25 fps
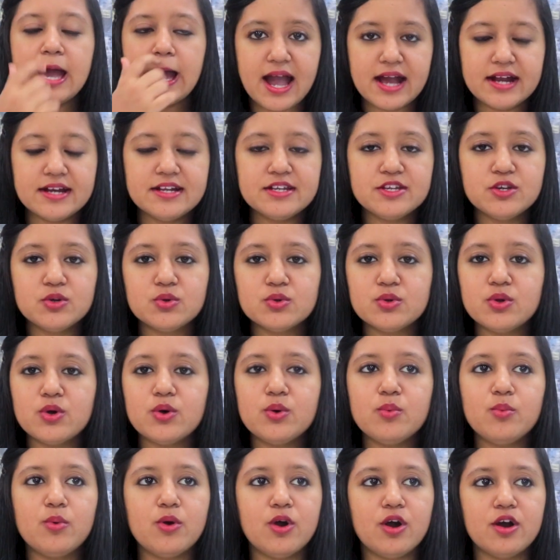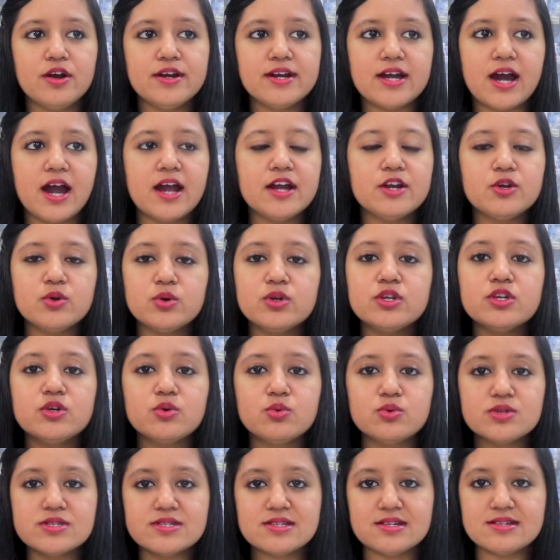And you know what, I don't
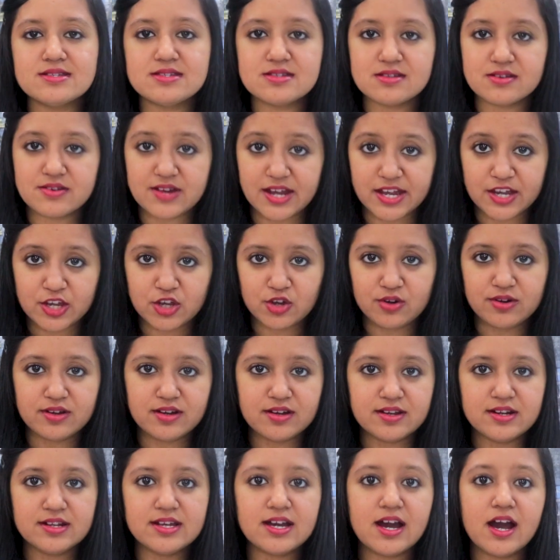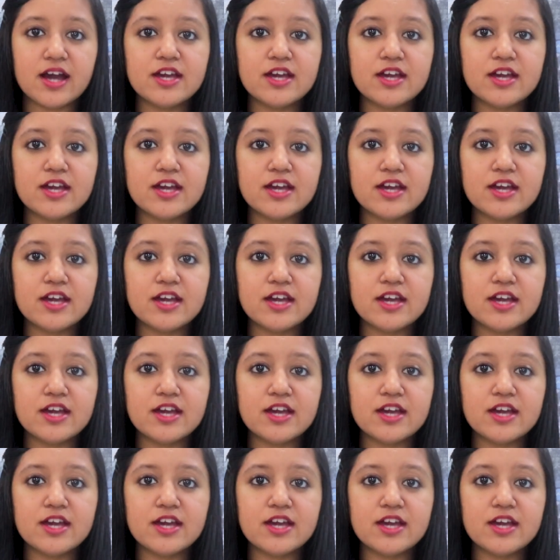use this regularly.